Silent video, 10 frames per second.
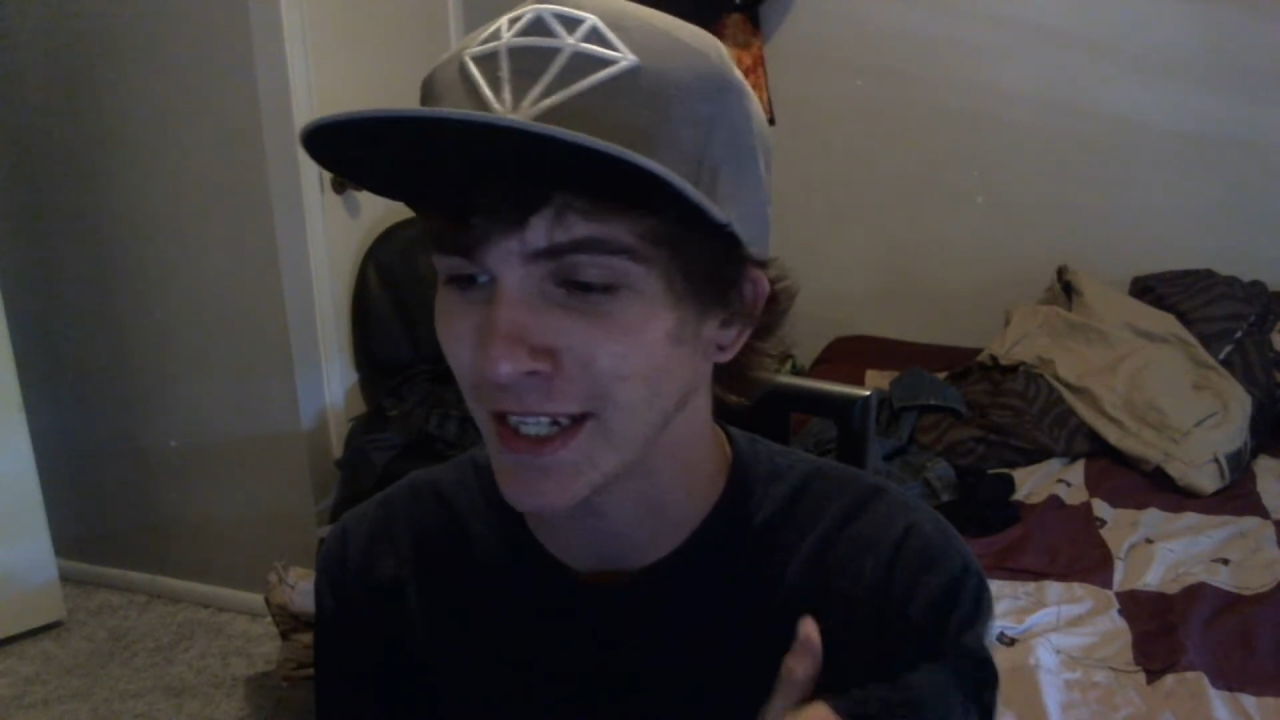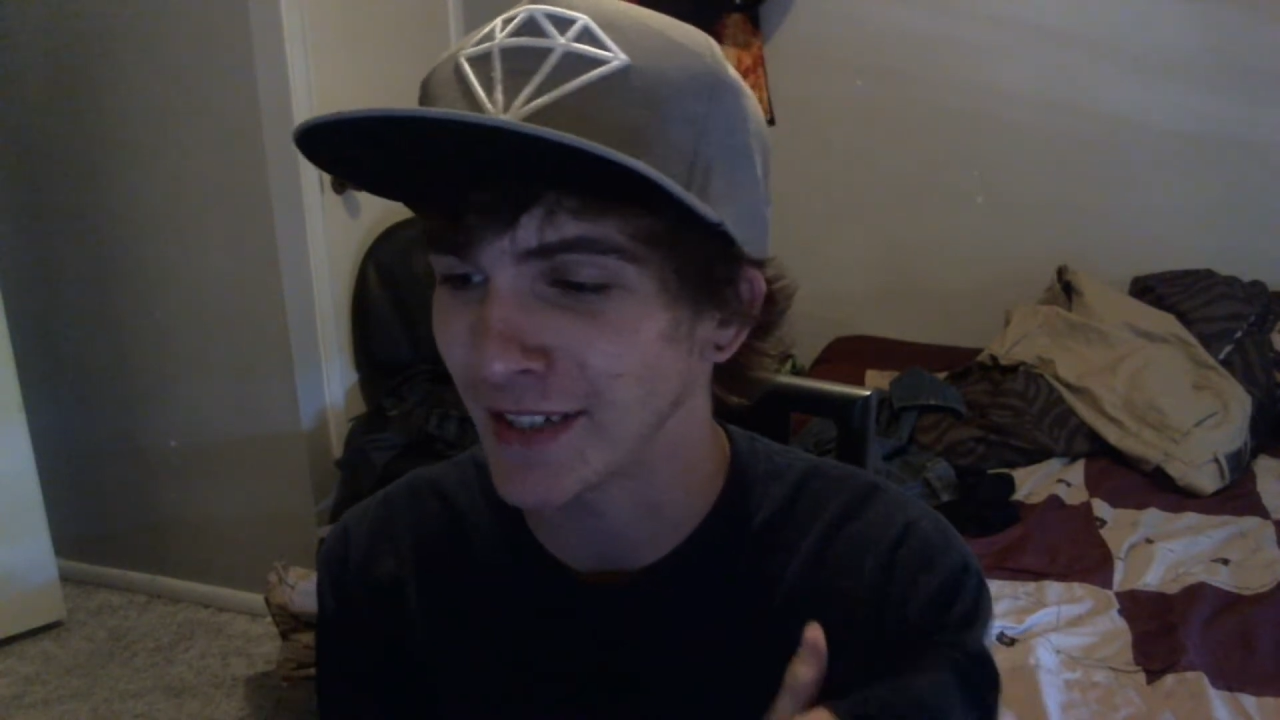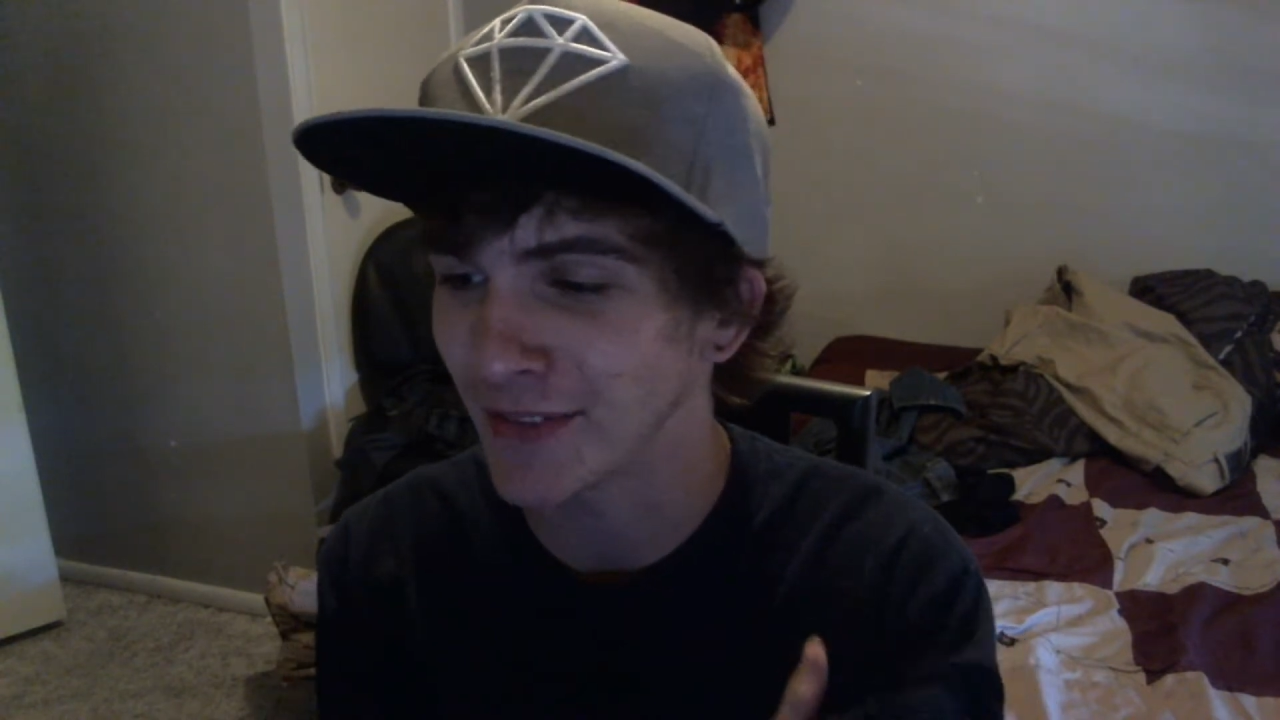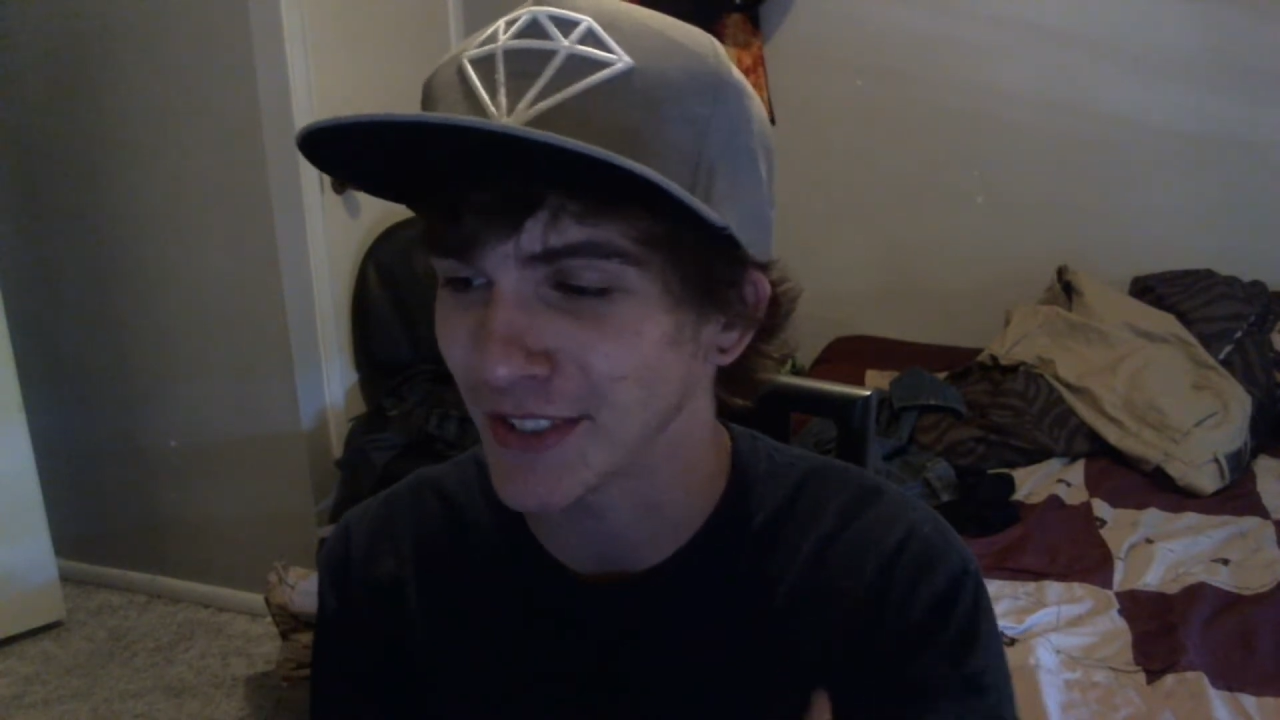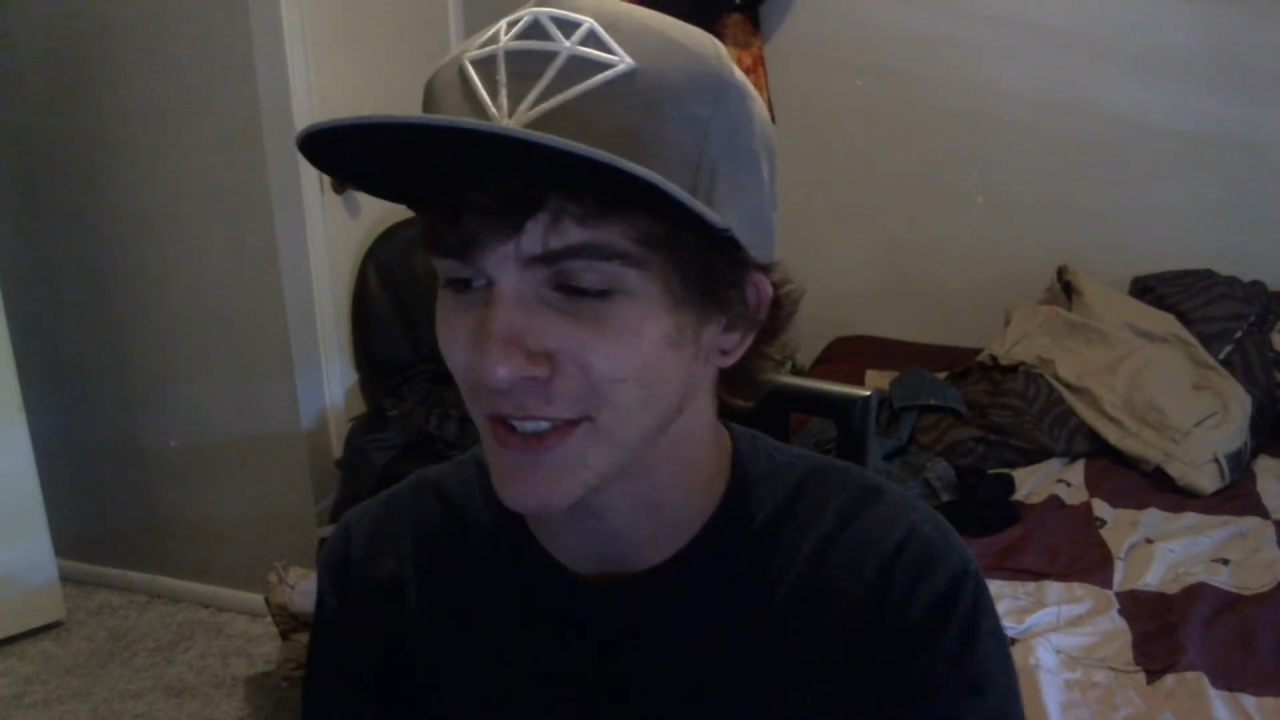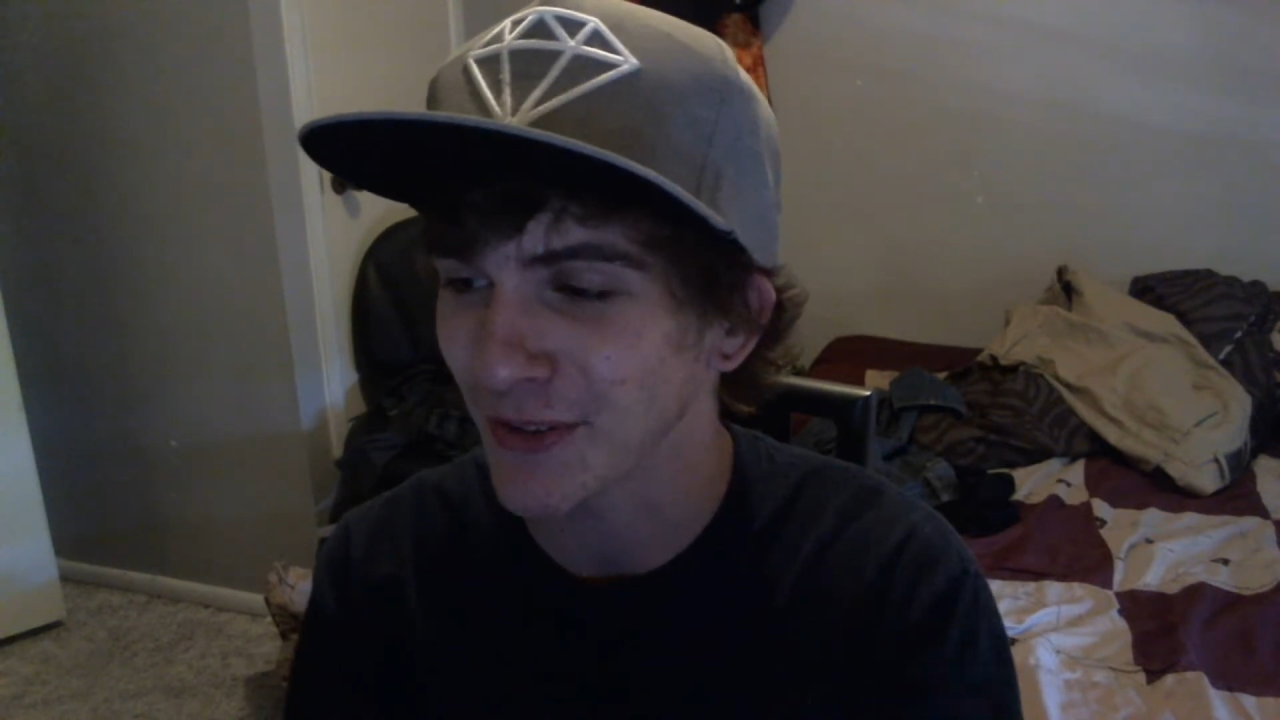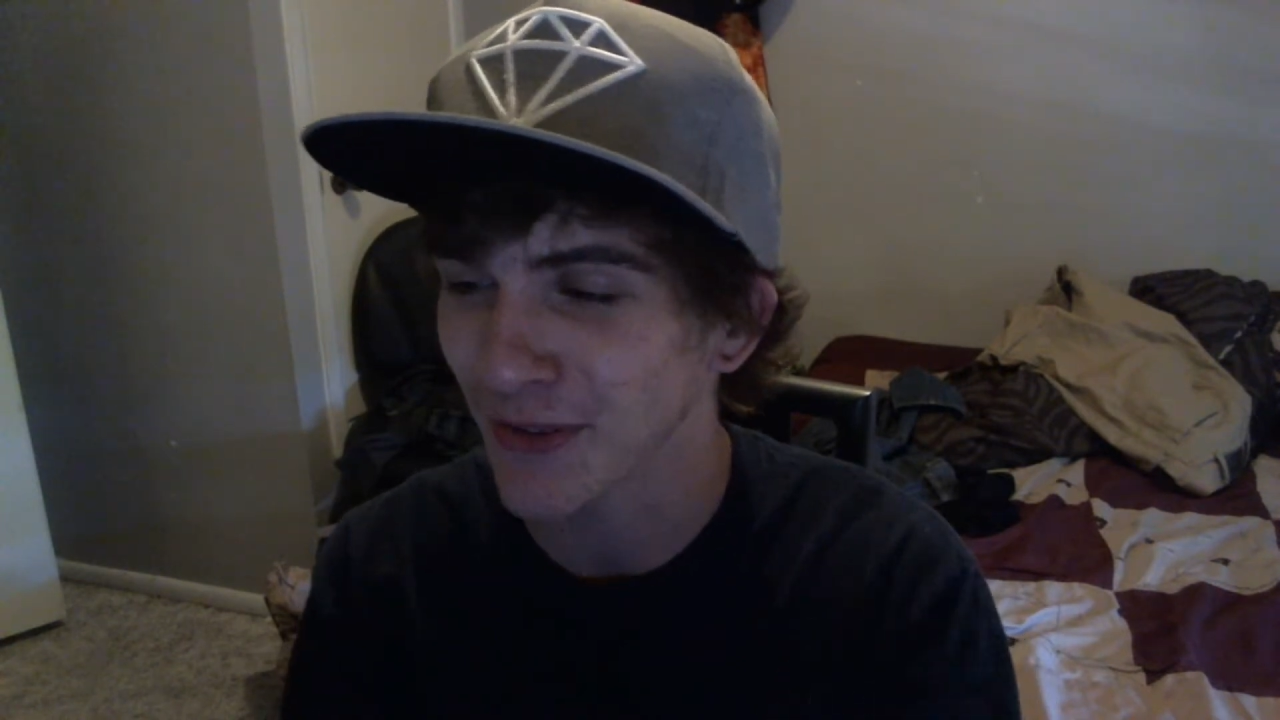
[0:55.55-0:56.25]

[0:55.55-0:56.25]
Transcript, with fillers: I went to go